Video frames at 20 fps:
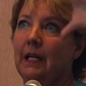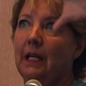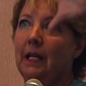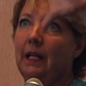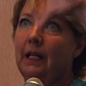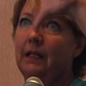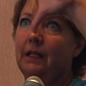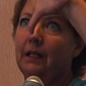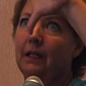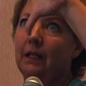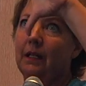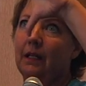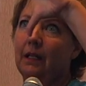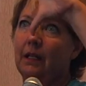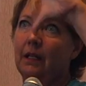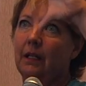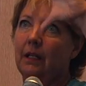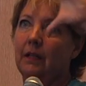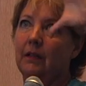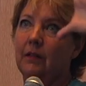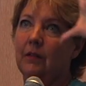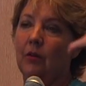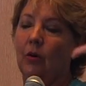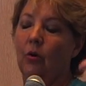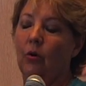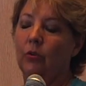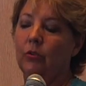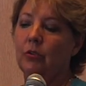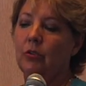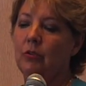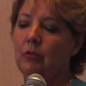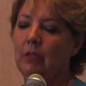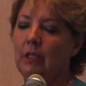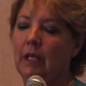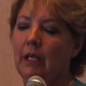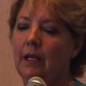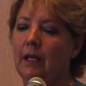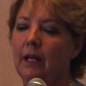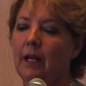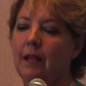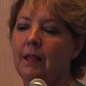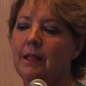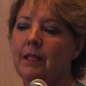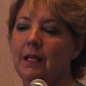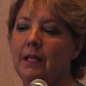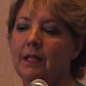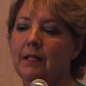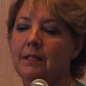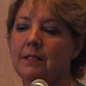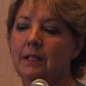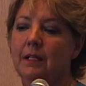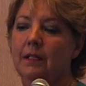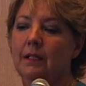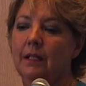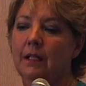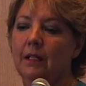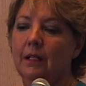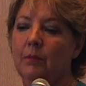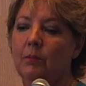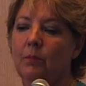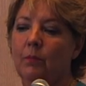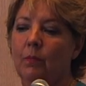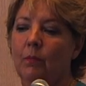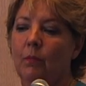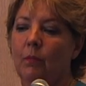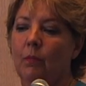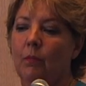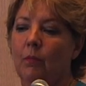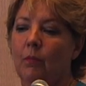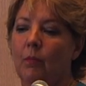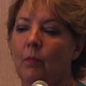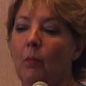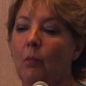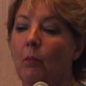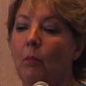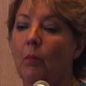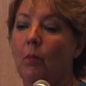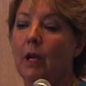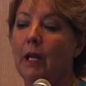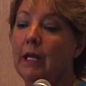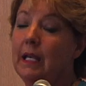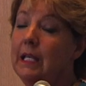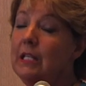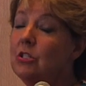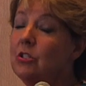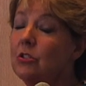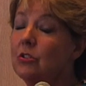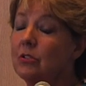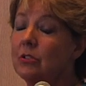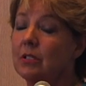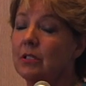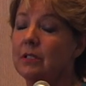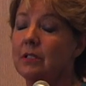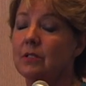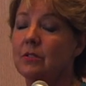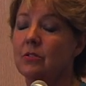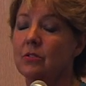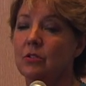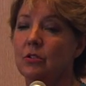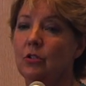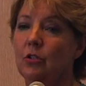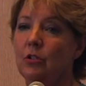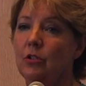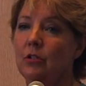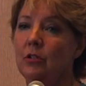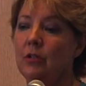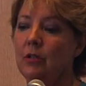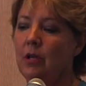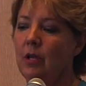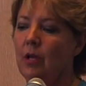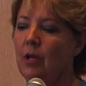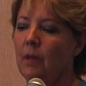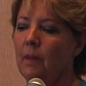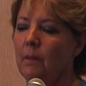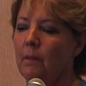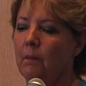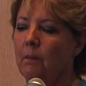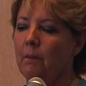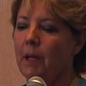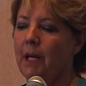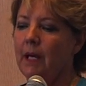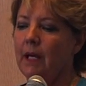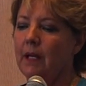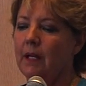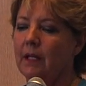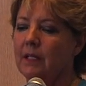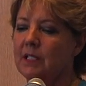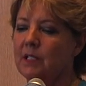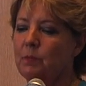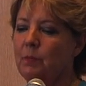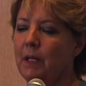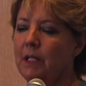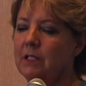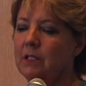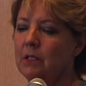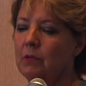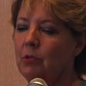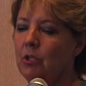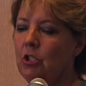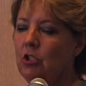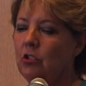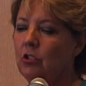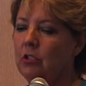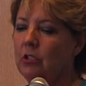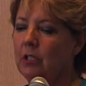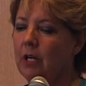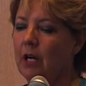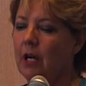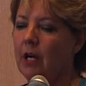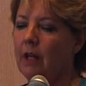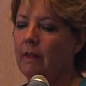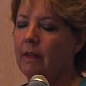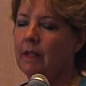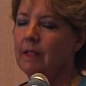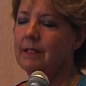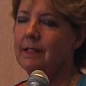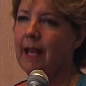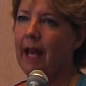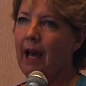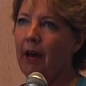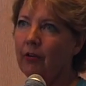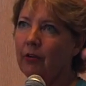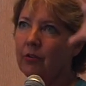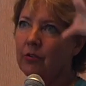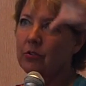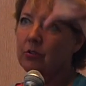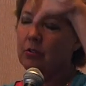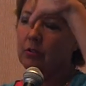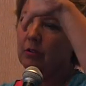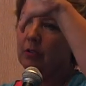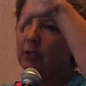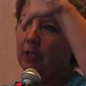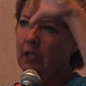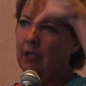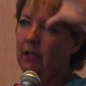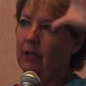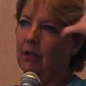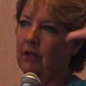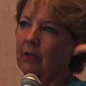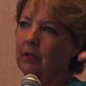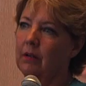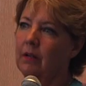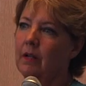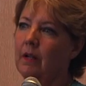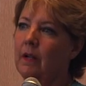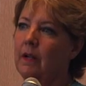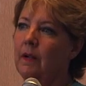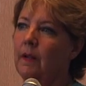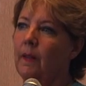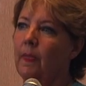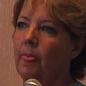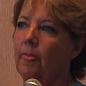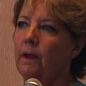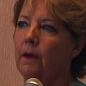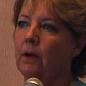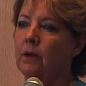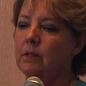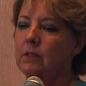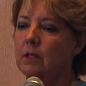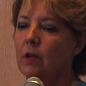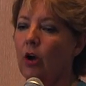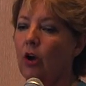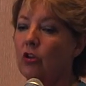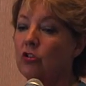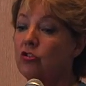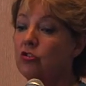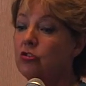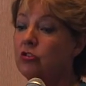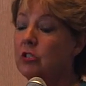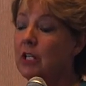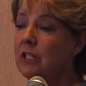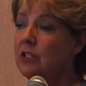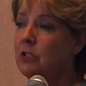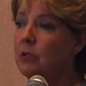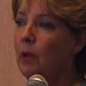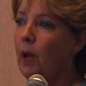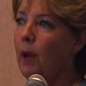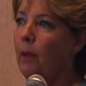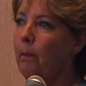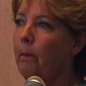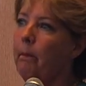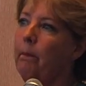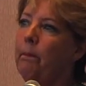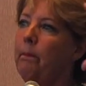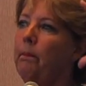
And the older you get, I think it's a little easier to discern, but especially when you're young, this outer circle here, there's such a